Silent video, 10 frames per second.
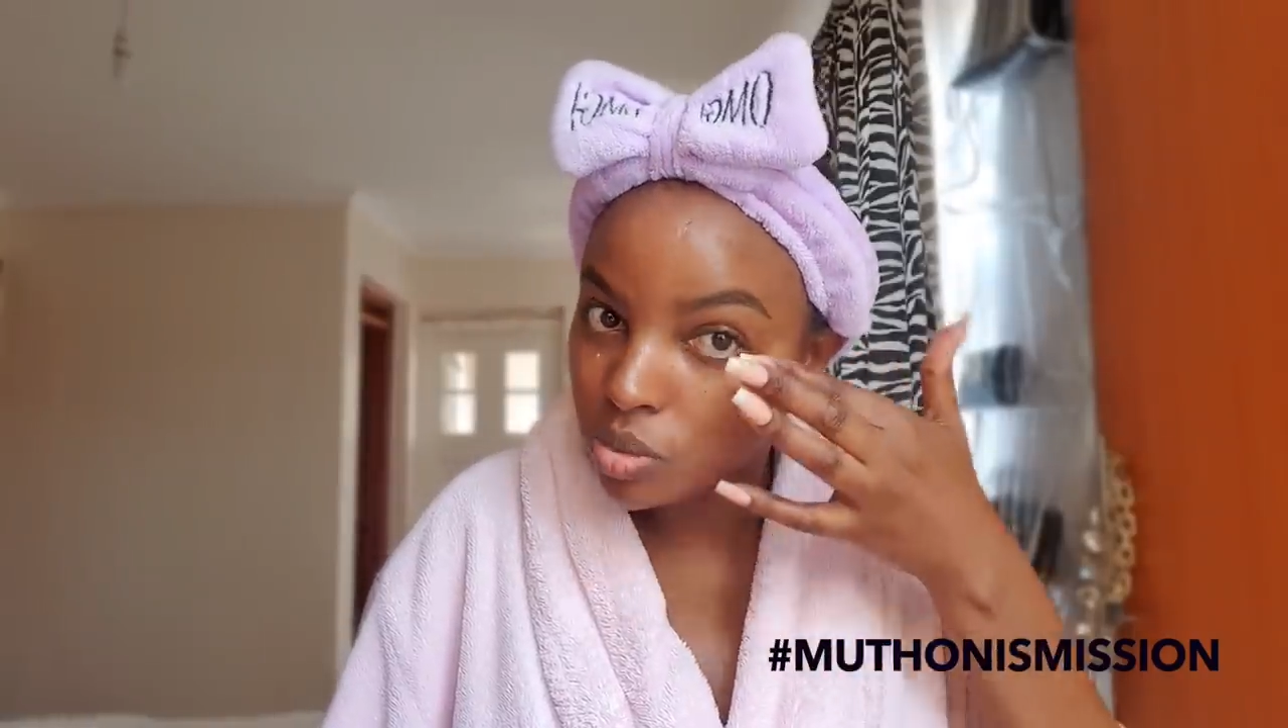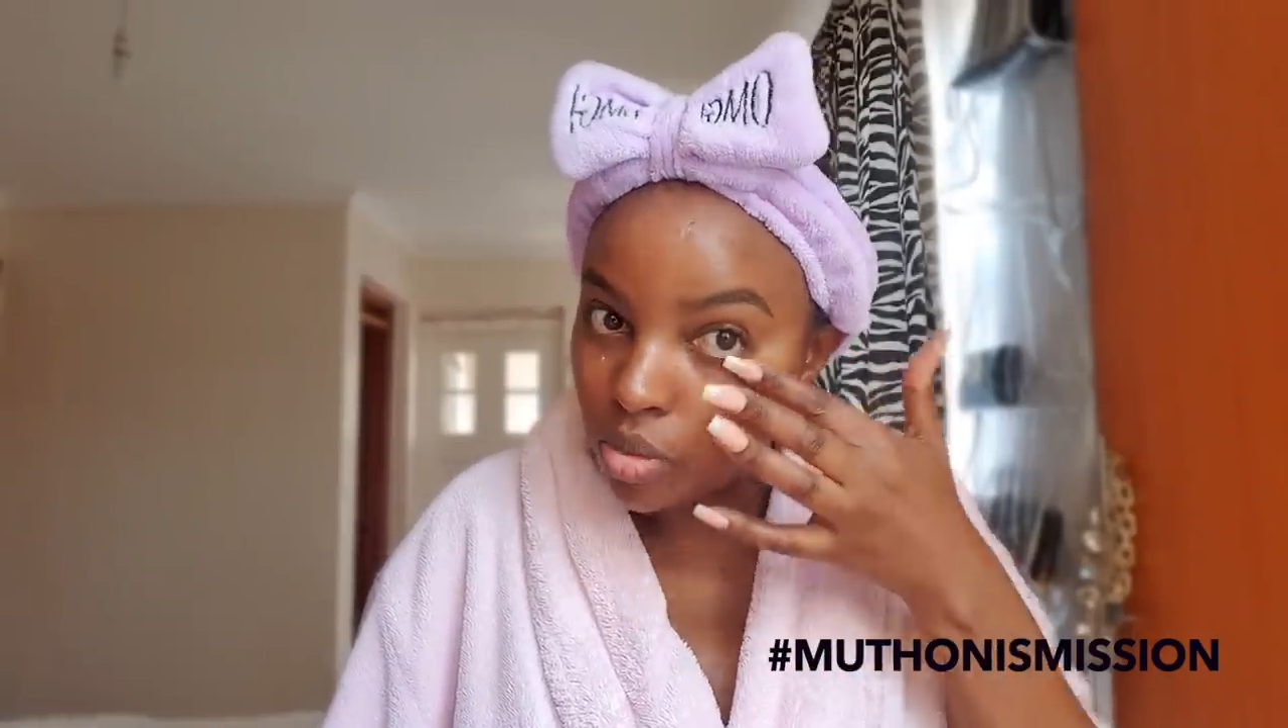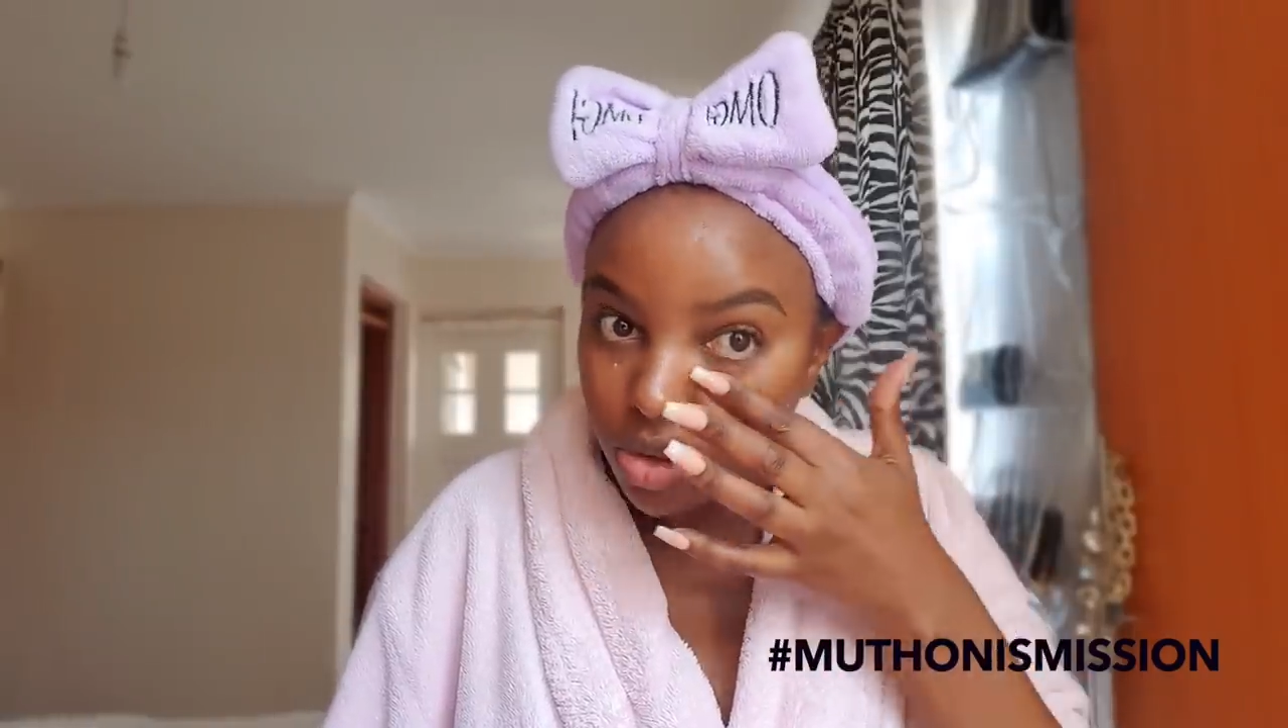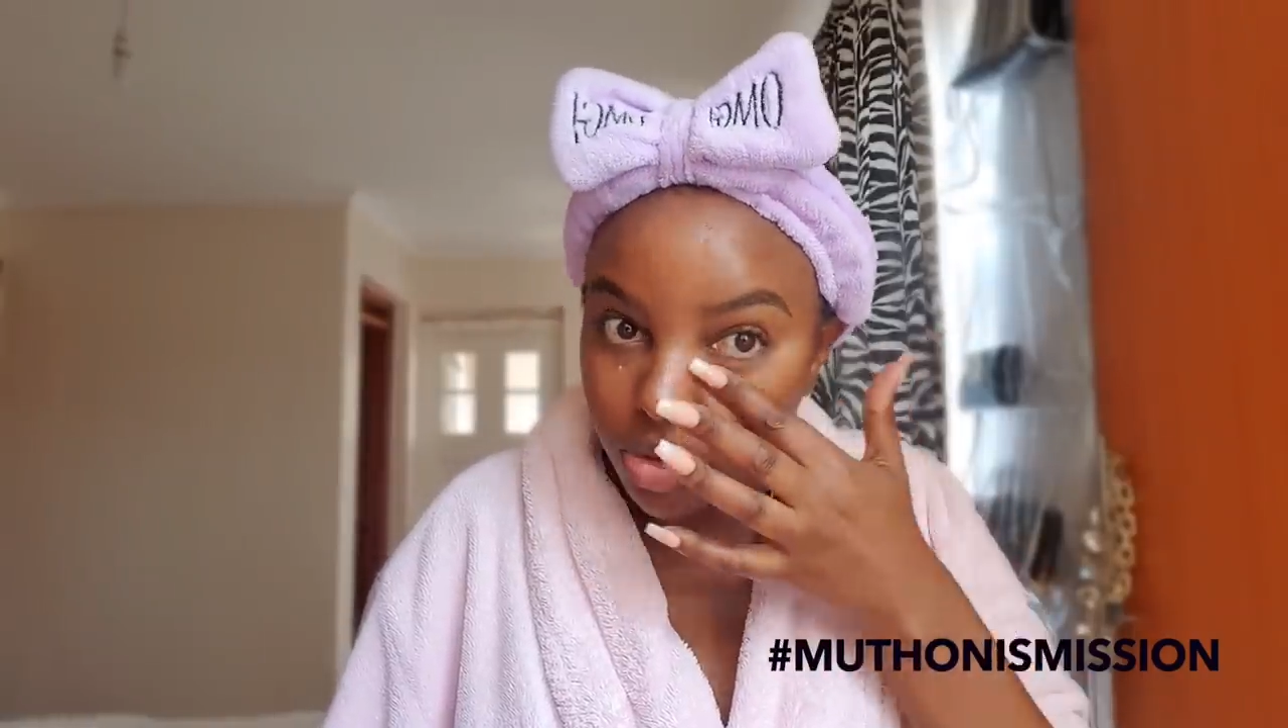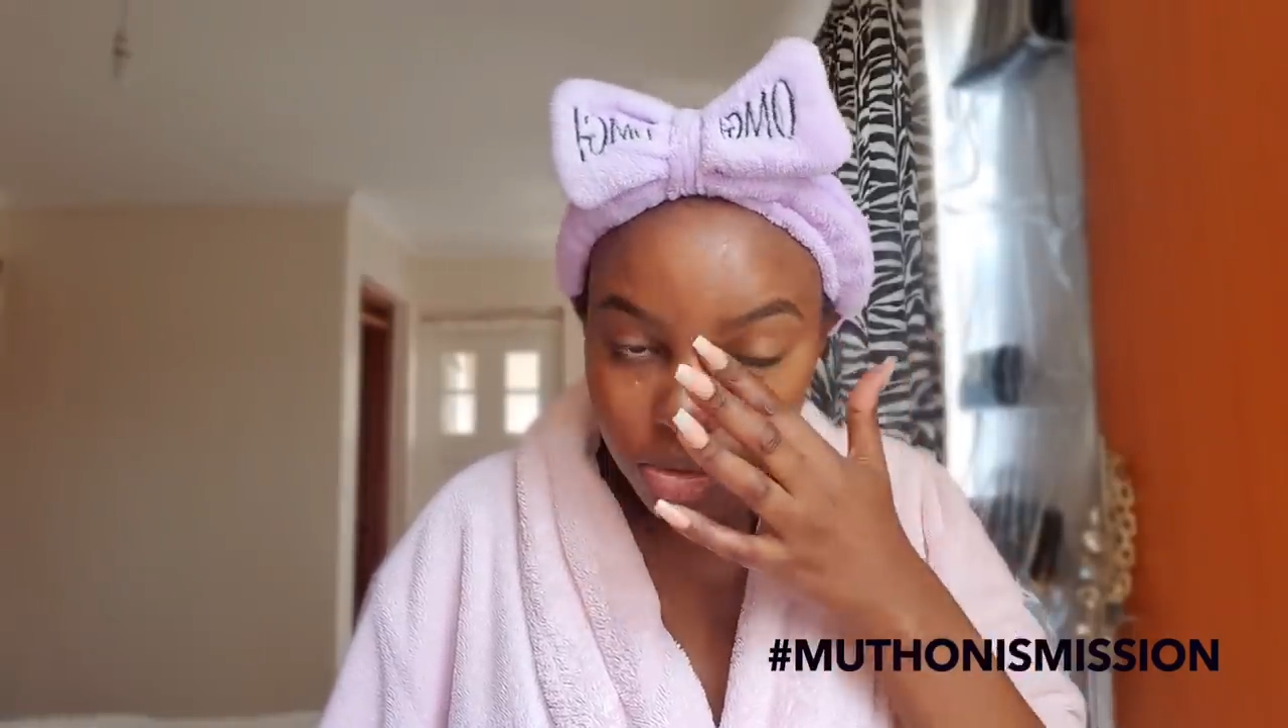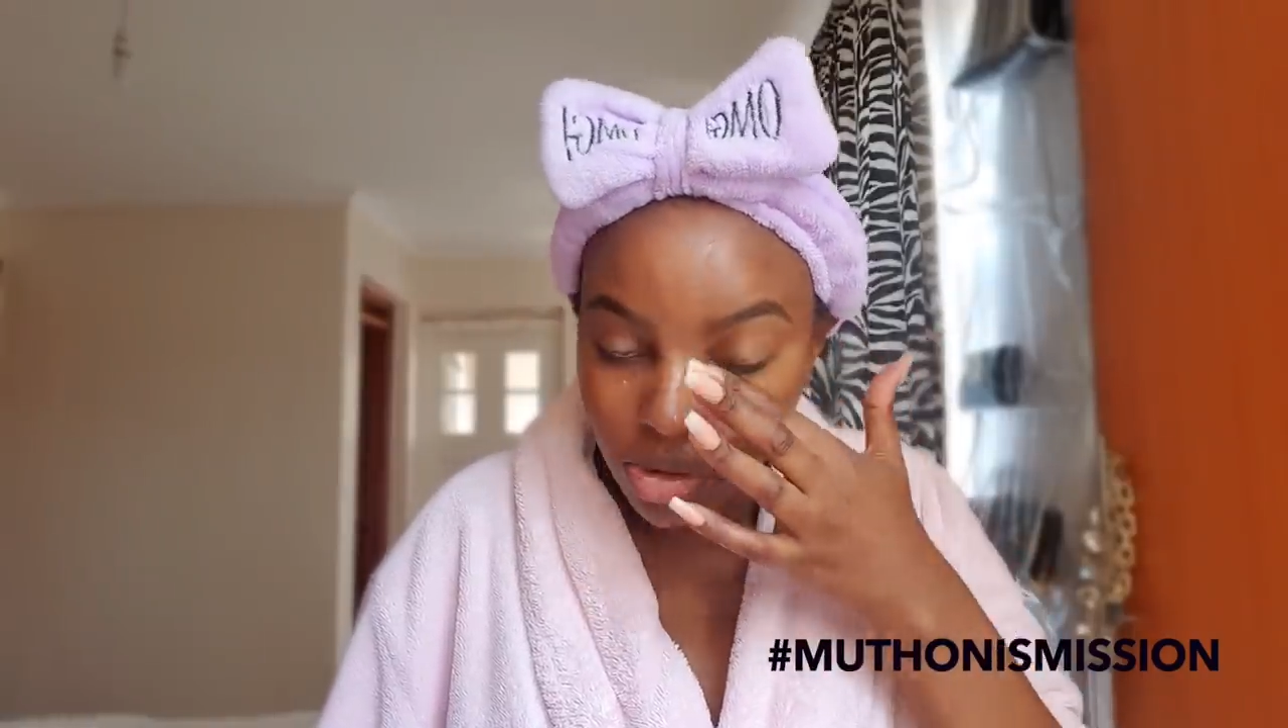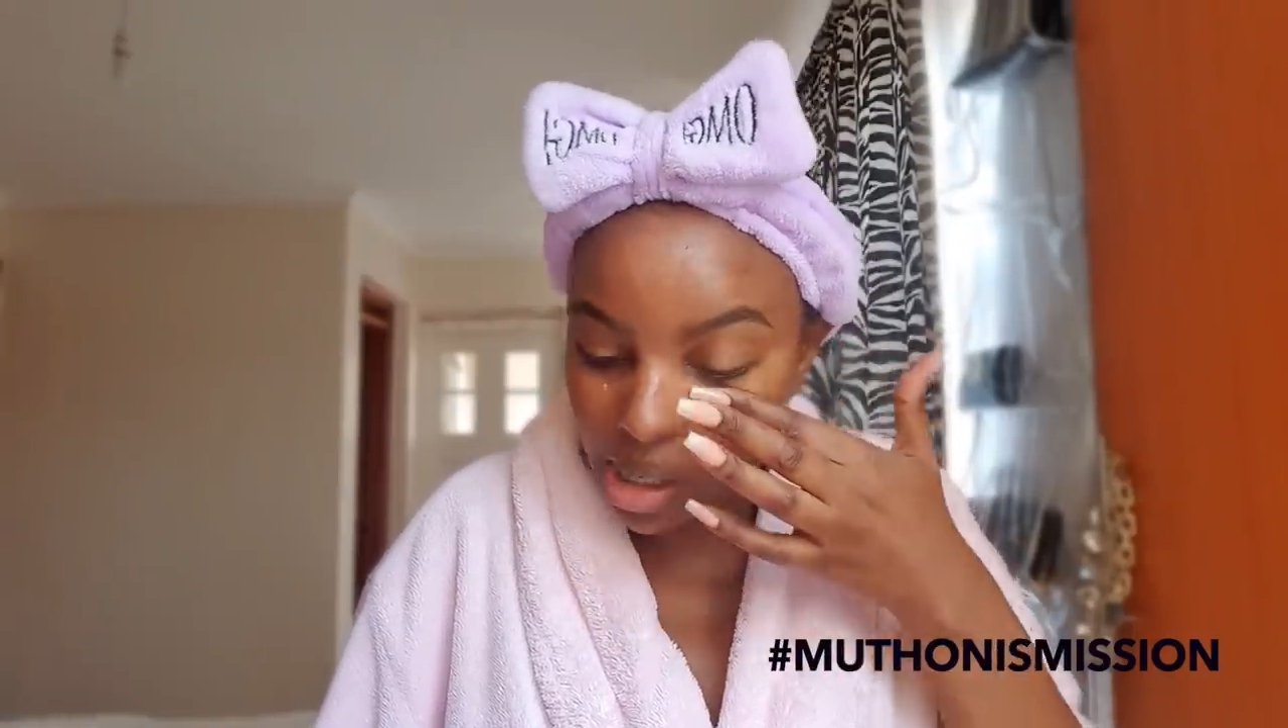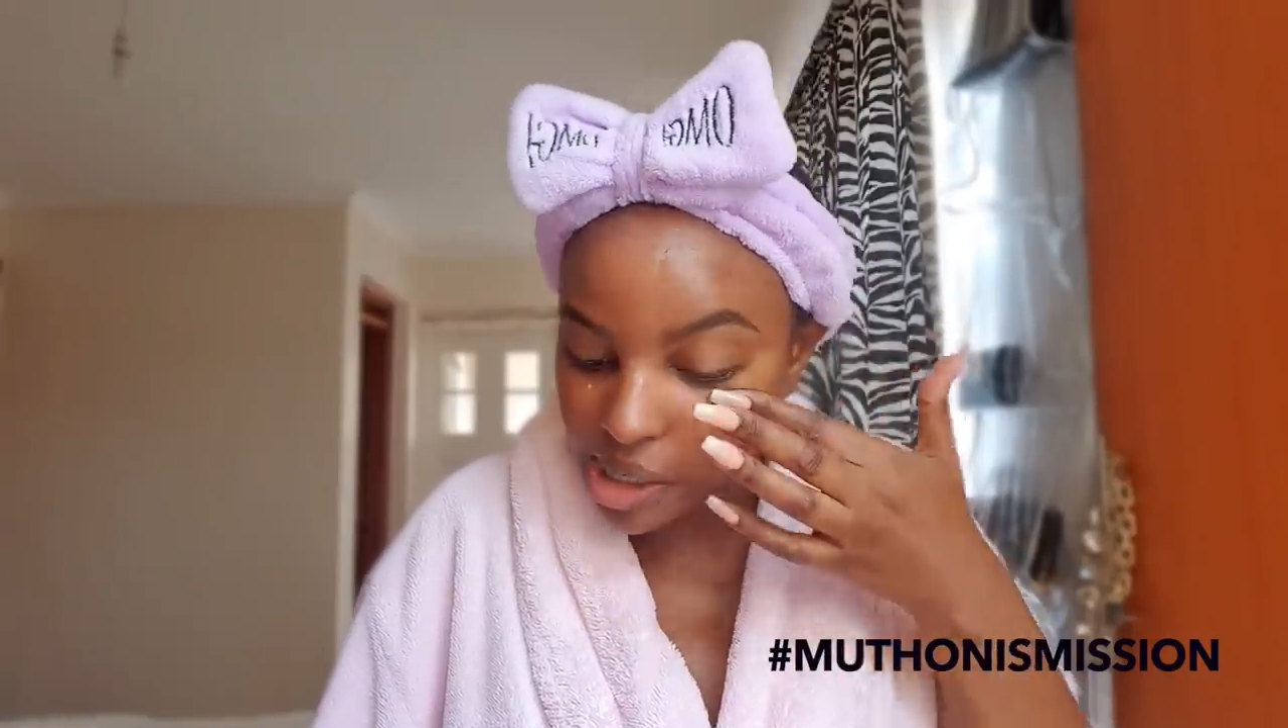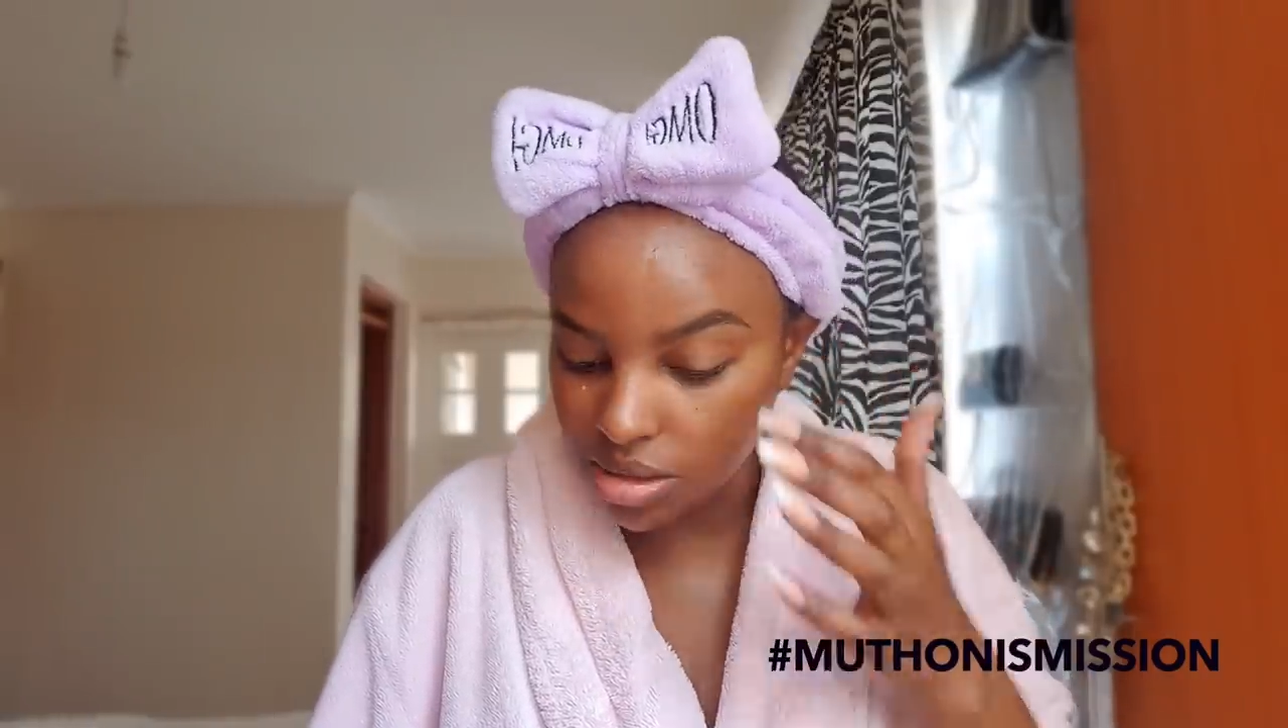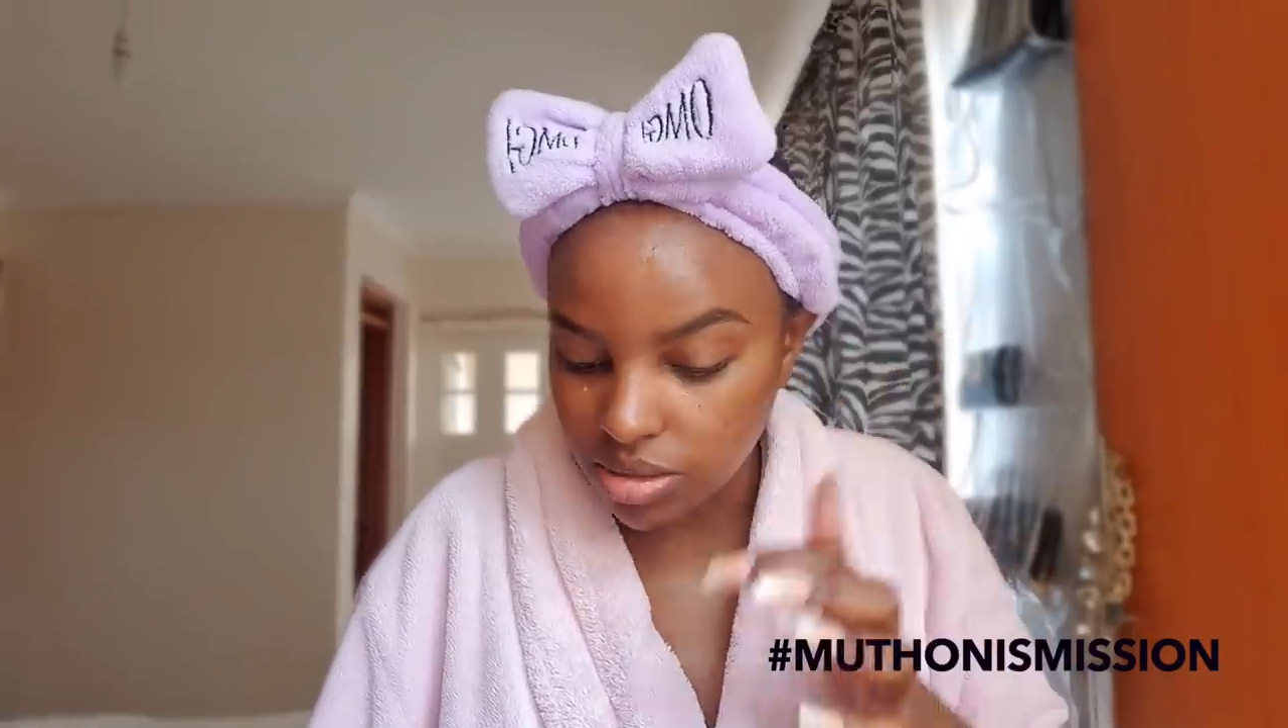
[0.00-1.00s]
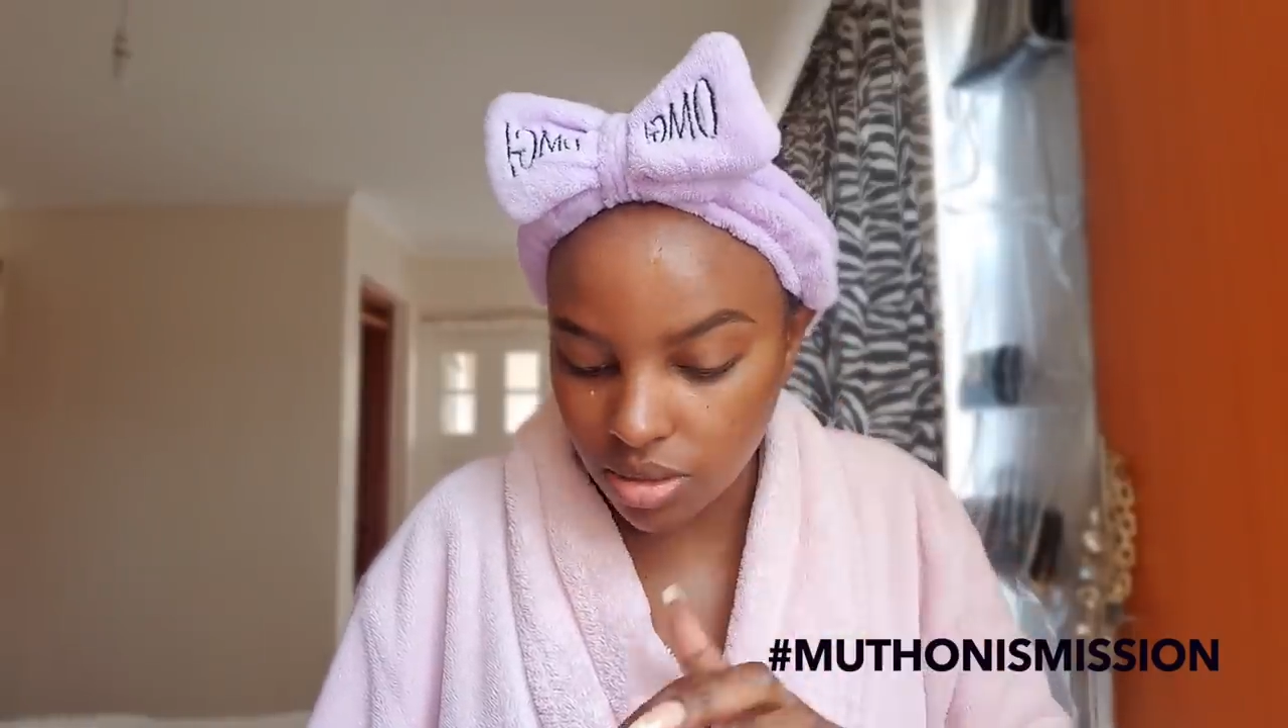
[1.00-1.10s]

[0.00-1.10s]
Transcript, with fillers: moisturize you